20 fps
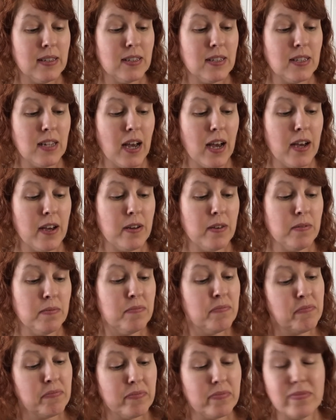So
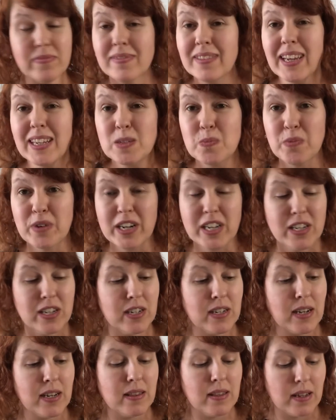that's pretty good,
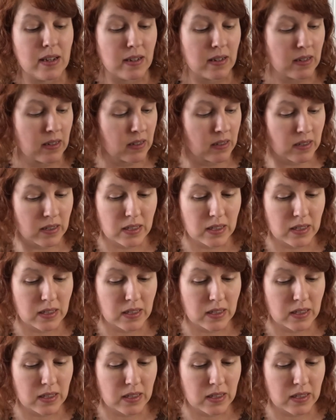I think.